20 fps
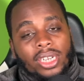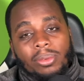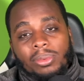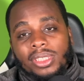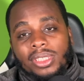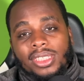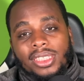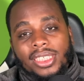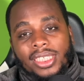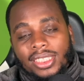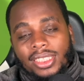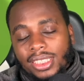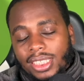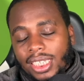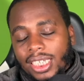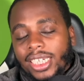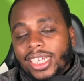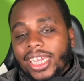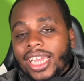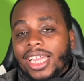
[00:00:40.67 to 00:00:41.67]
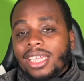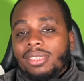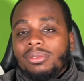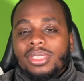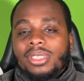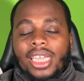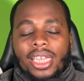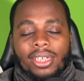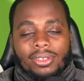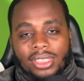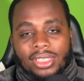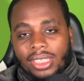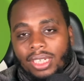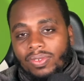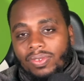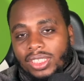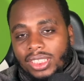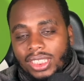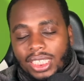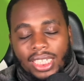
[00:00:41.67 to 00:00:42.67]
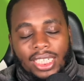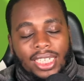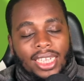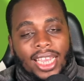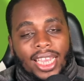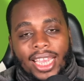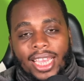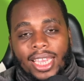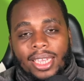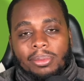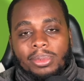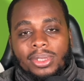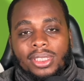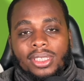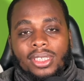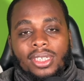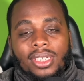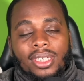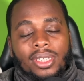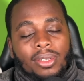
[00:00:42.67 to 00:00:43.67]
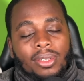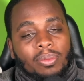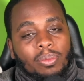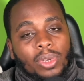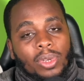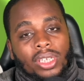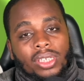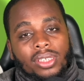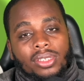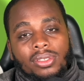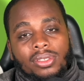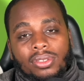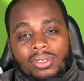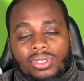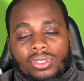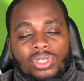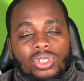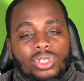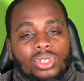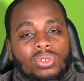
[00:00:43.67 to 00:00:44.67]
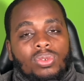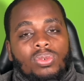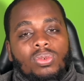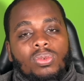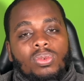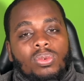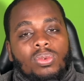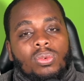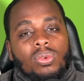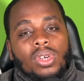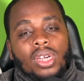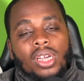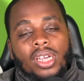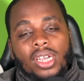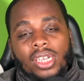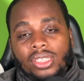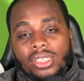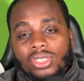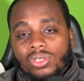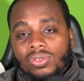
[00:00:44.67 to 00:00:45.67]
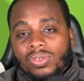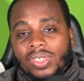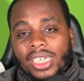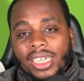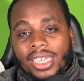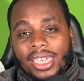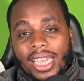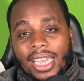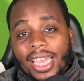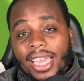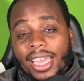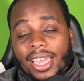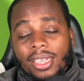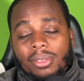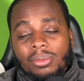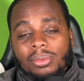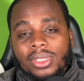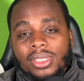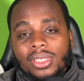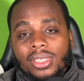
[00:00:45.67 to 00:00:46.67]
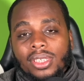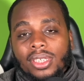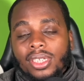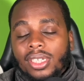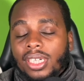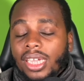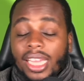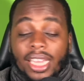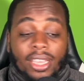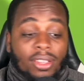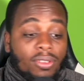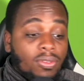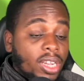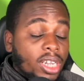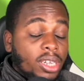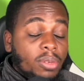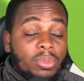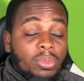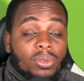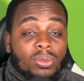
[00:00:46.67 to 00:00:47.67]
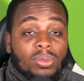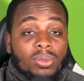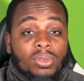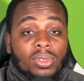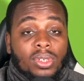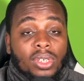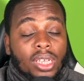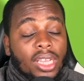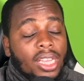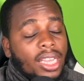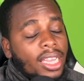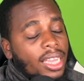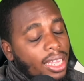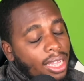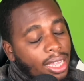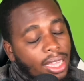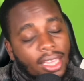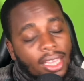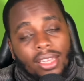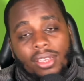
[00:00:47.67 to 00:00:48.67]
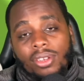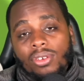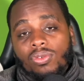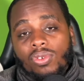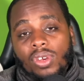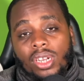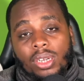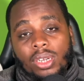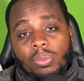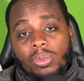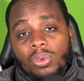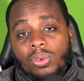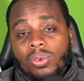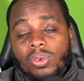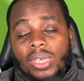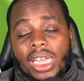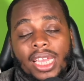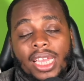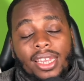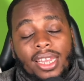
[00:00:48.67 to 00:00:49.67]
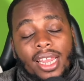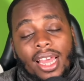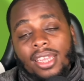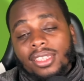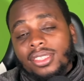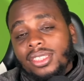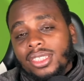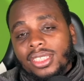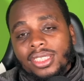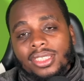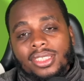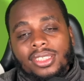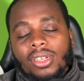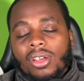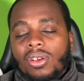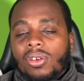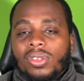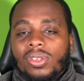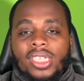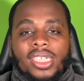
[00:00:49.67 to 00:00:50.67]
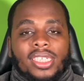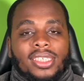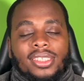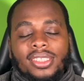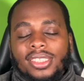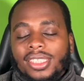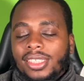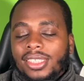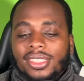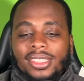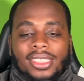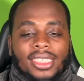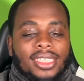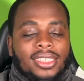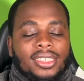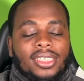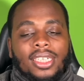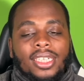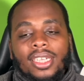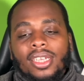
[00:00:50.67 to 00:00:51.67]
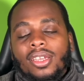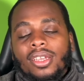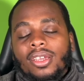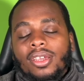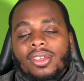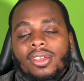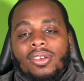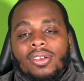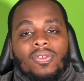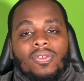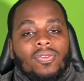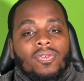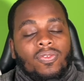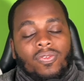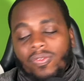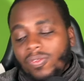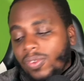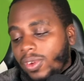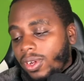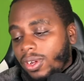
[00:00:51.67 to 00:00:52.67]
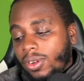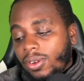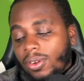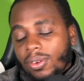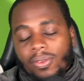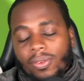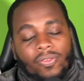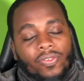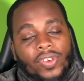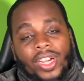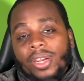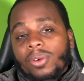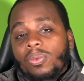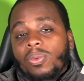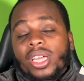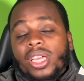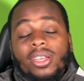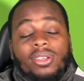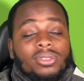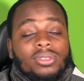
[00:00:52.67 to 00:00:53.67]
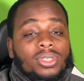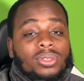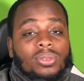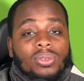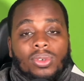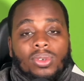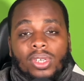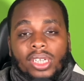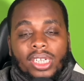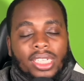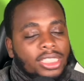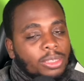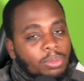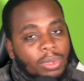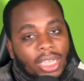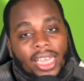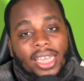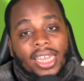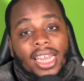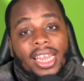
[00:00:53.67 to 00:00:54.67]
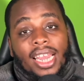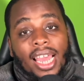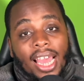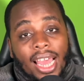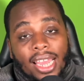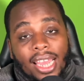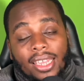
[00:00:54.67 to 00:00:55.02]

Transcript: with 16 games, now 17 games, but 200 games. Incredible. Incredible and not just all oh, it's just this um, farewell tour. He's playing at a high